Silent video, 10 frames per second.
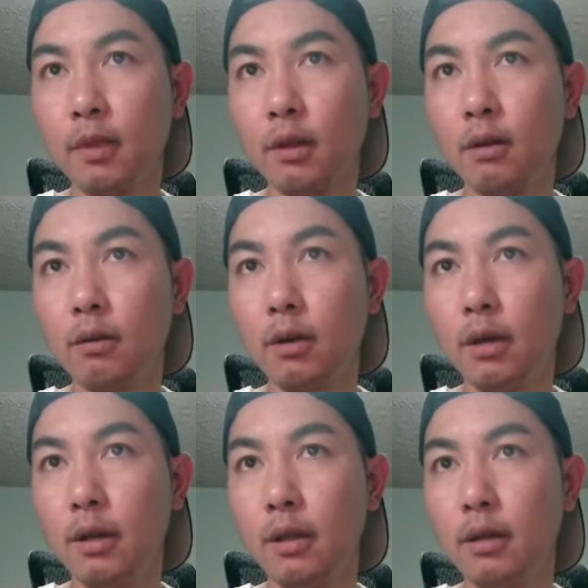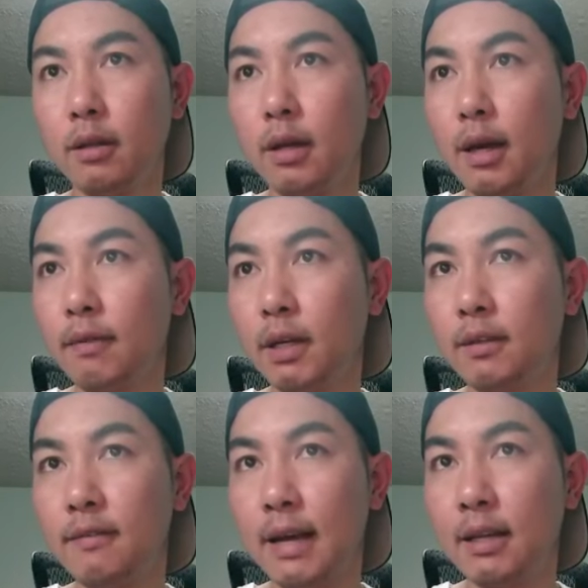Okay, then they have
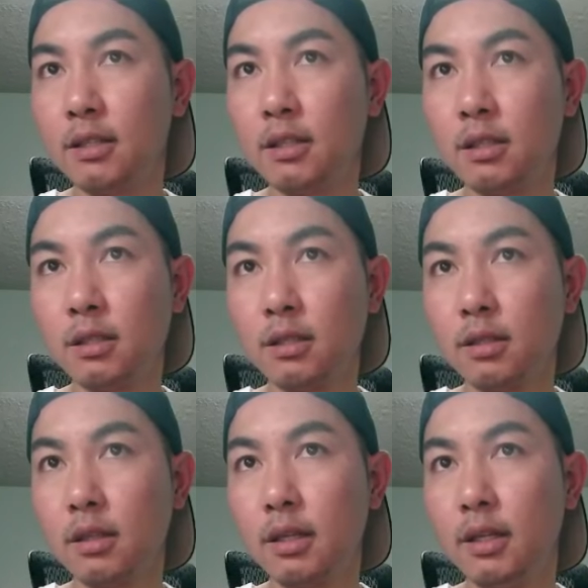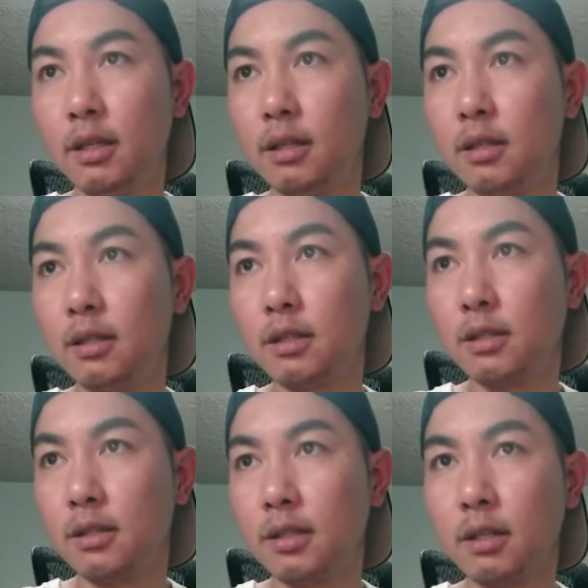advanced keys
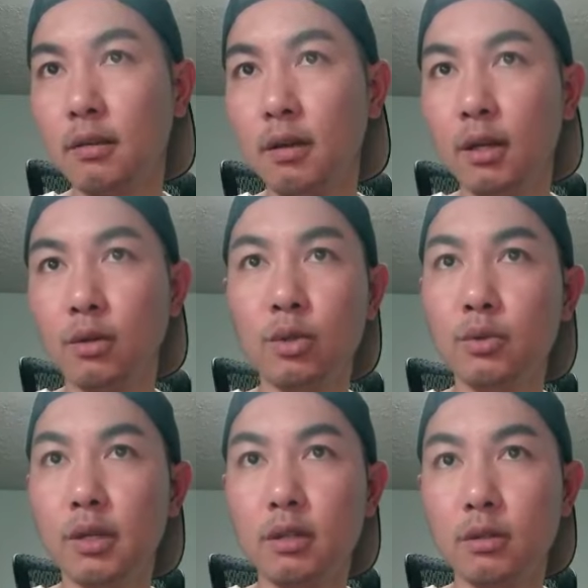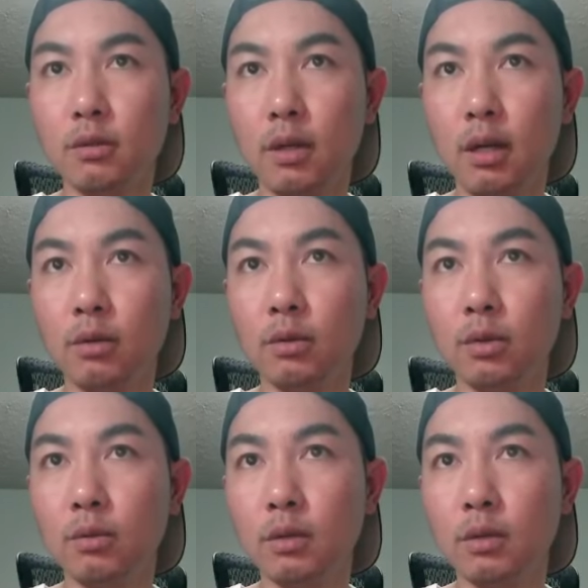setting. I don't use it, so I don't know.